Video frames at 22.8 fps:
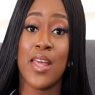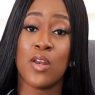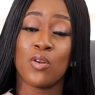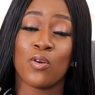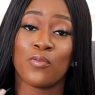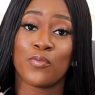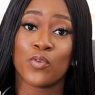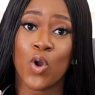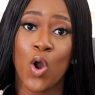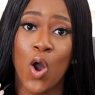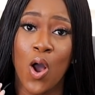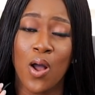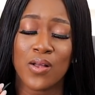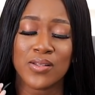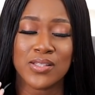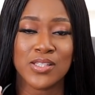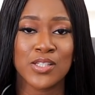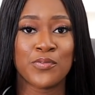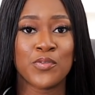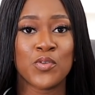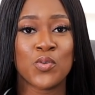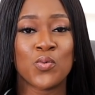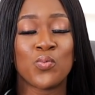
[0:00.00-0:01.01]
then of
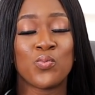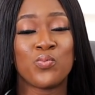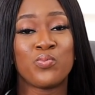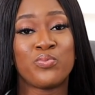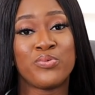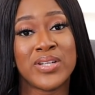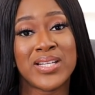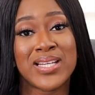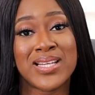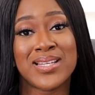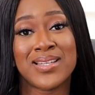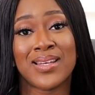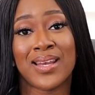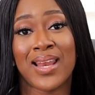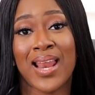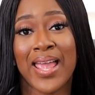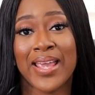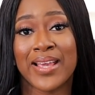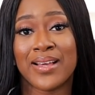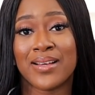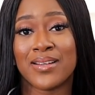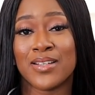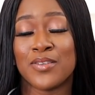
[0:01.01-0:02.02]
course, if you really
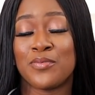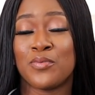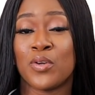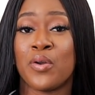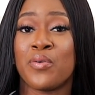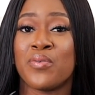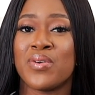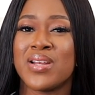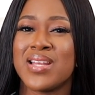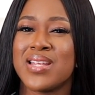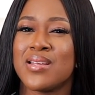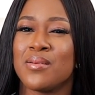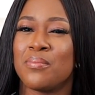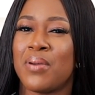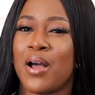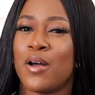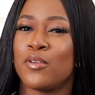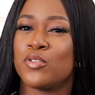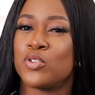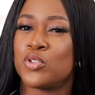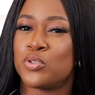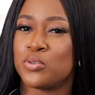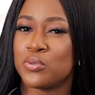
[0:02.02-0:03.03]
like, if you're really
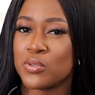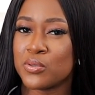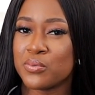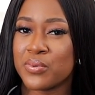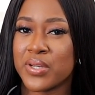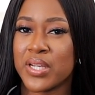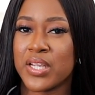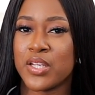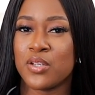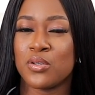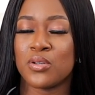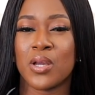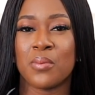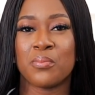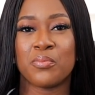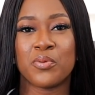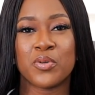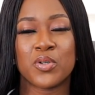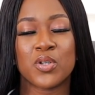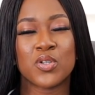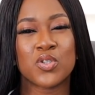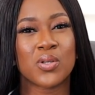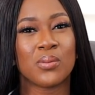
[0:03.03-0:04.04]
about jewelry, you can
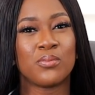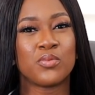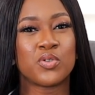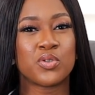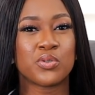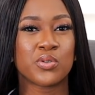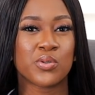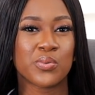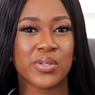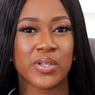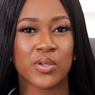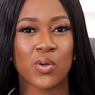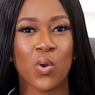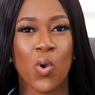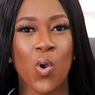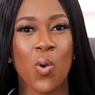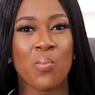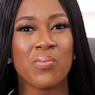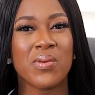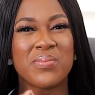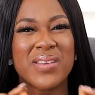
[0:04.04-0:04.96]
put on some jewelry at home.